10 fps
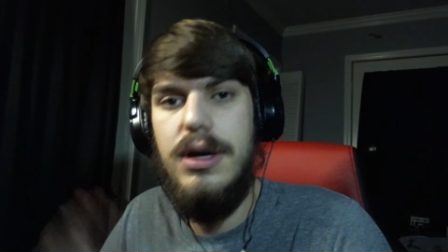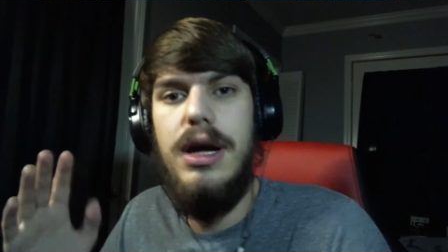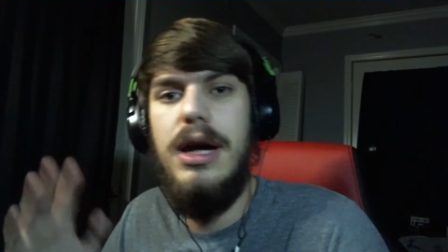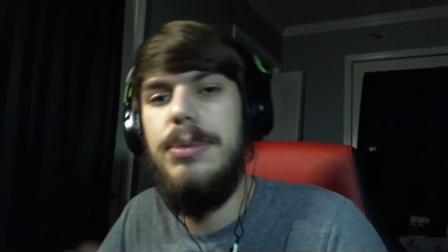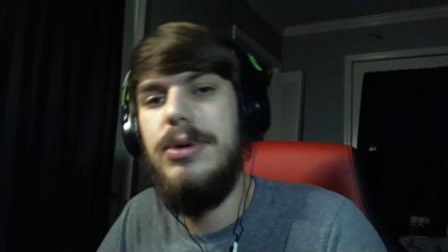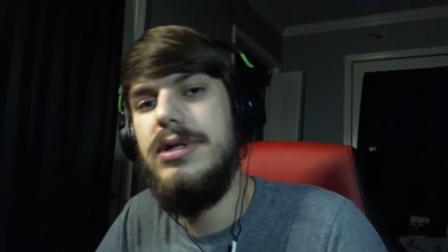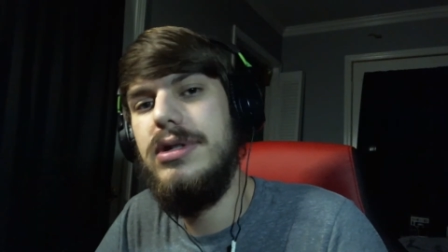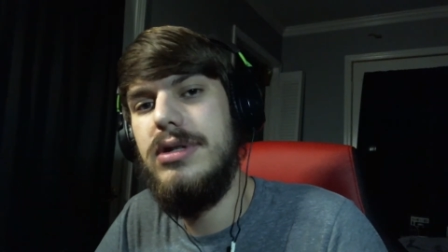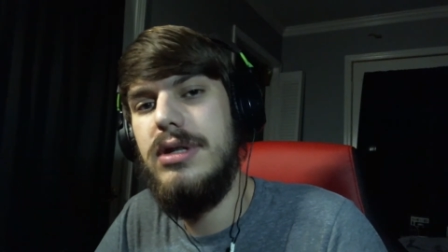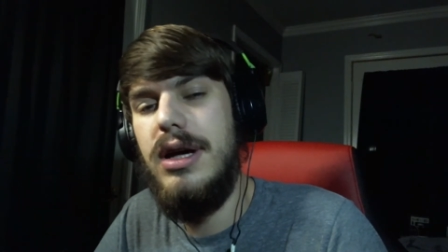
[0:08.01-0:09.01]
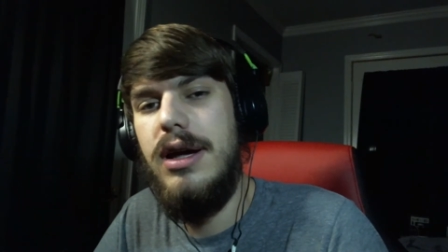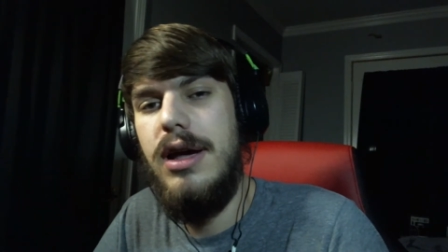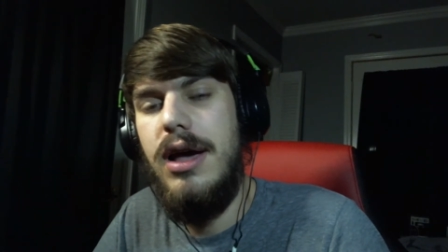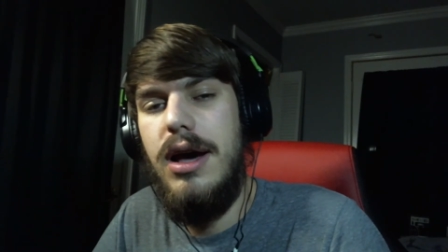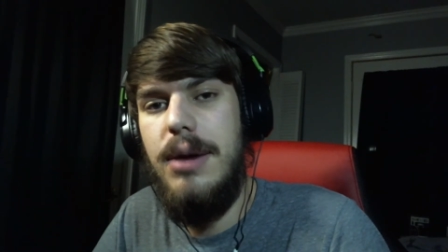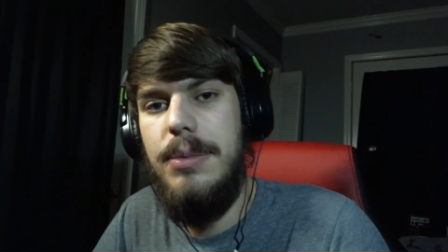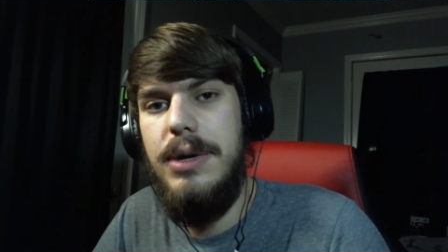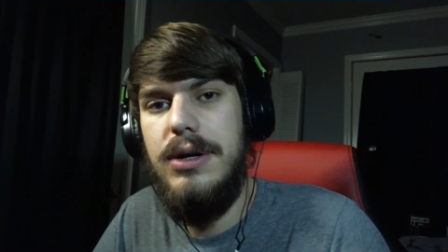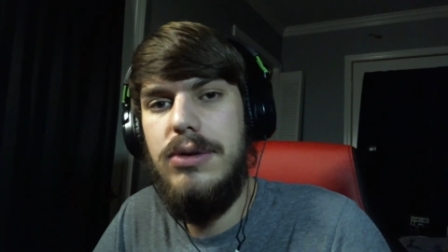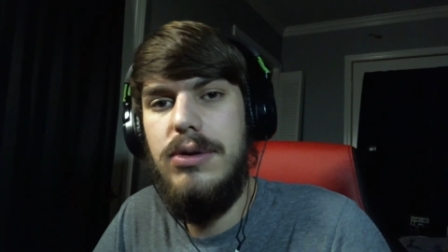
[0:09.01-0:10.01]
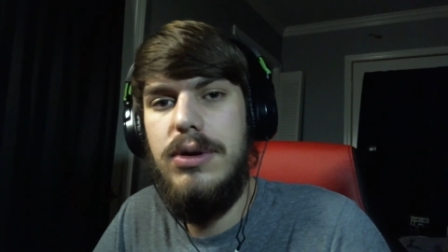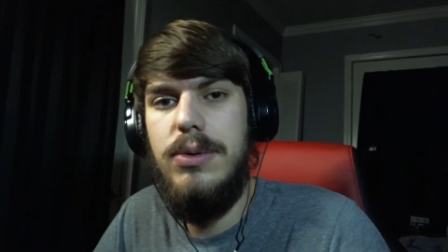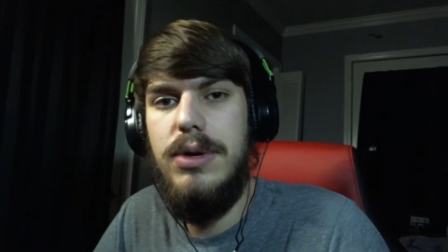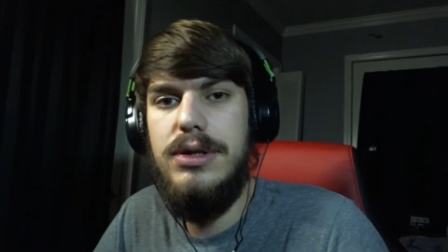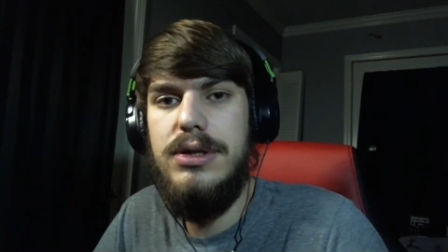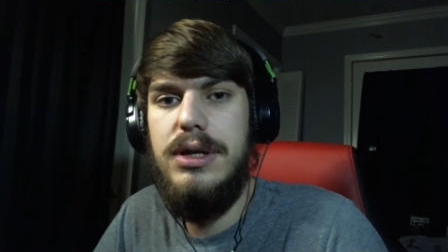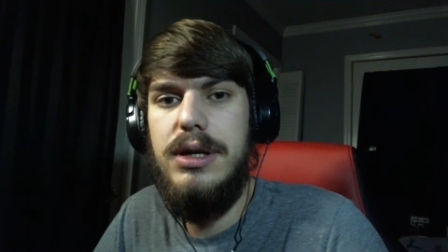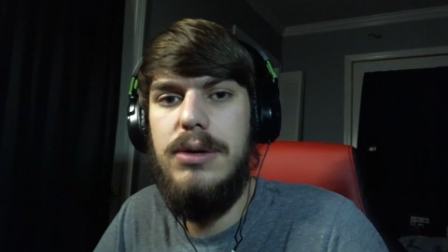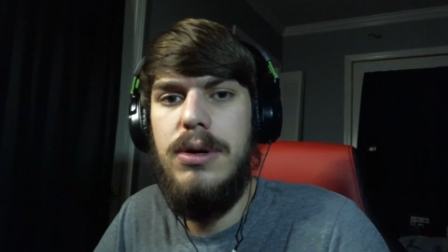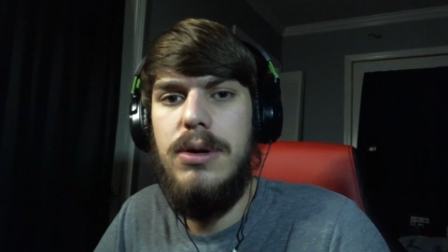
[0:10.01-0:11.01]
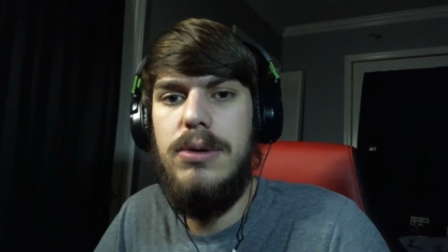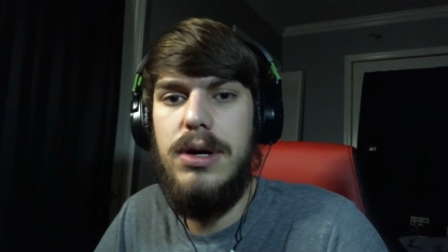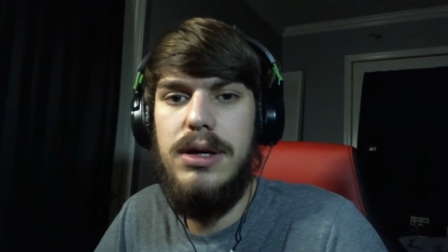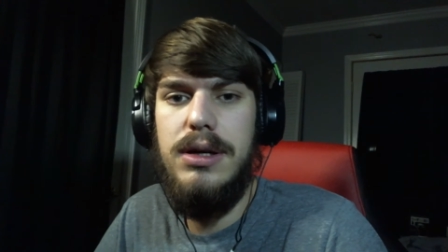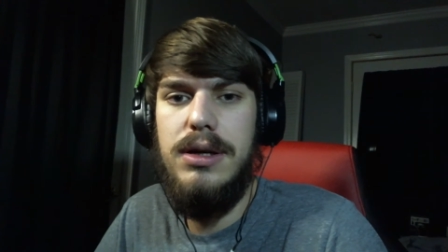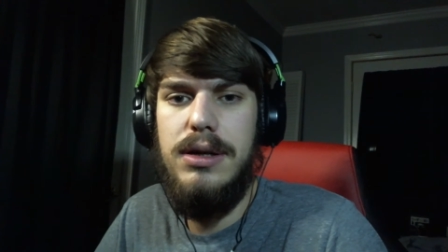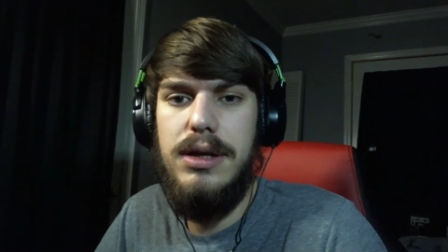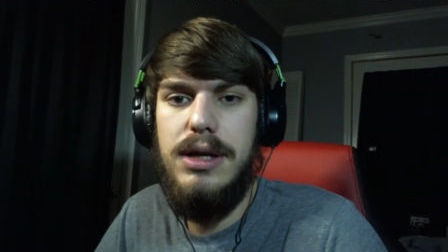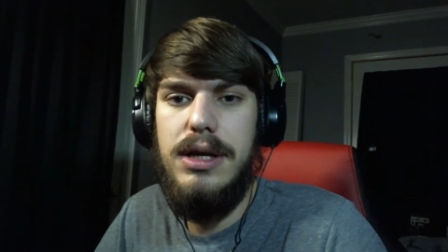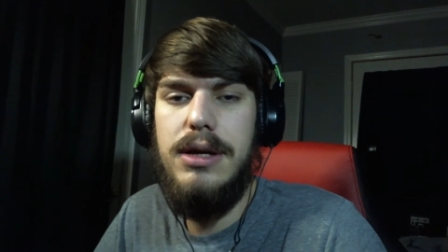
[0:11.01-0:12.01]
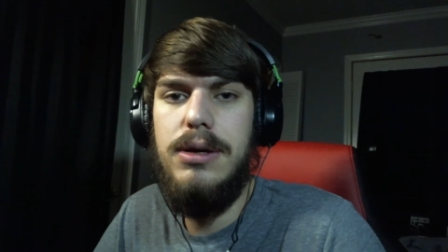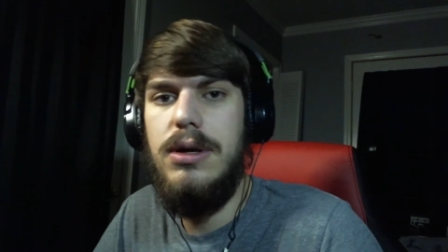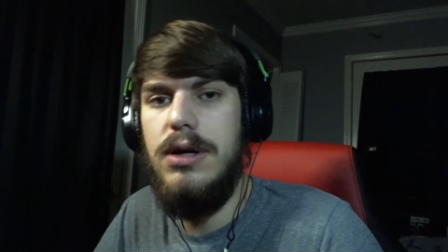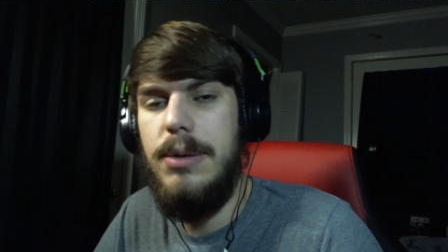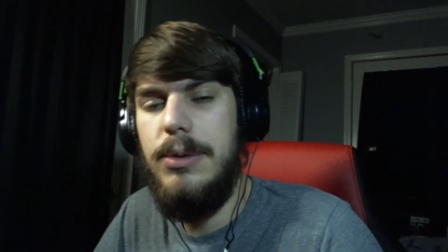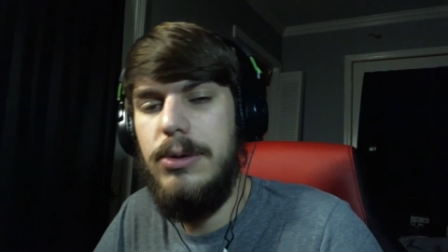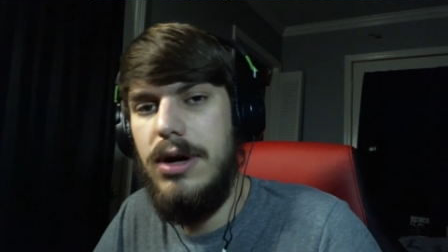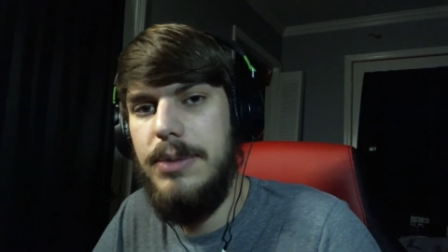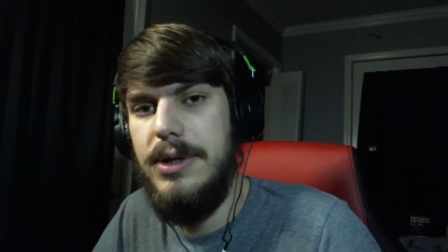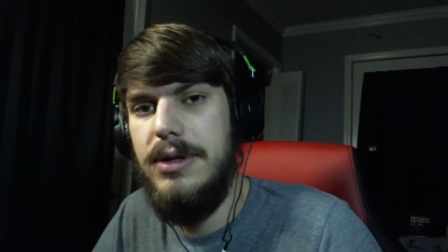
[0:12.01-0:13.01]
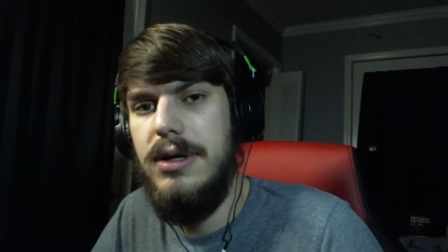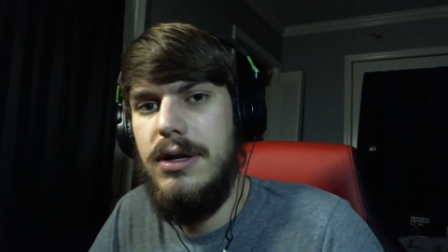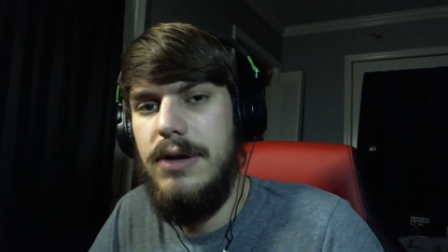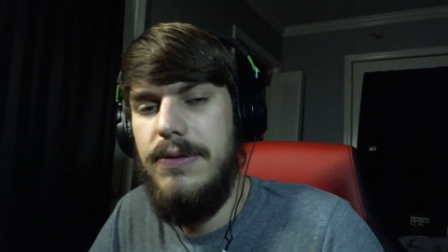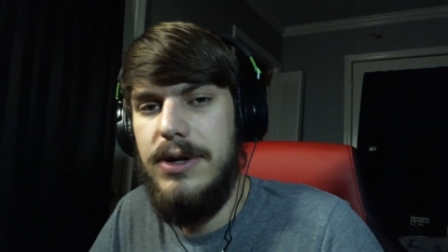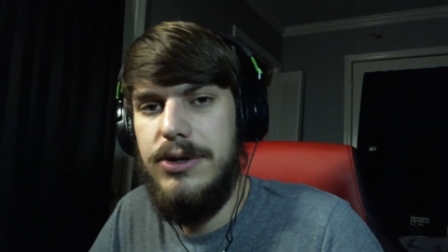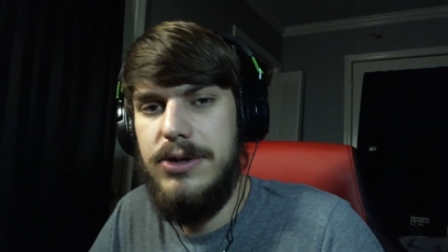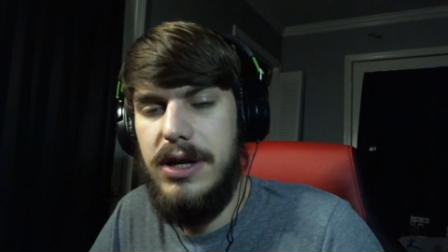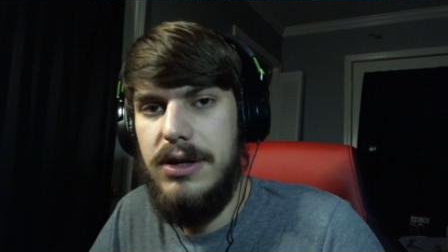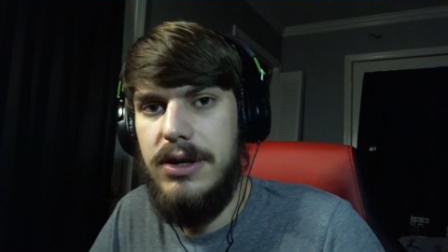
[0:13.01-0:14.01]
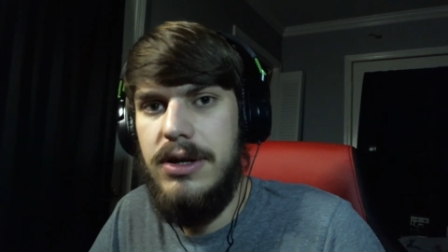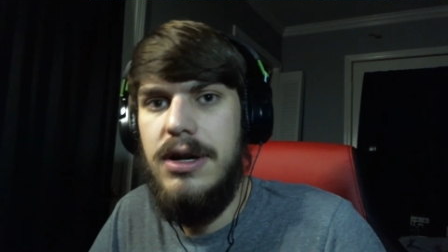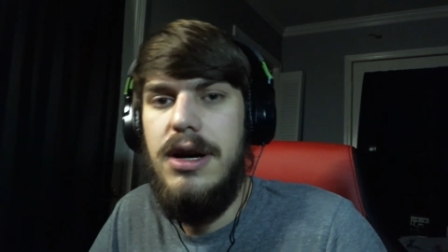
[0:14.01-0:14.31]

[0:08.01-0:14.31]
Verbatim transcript: Hey Bruce here today. I'm here going to watch the Rocket League Llama Rama event trailer.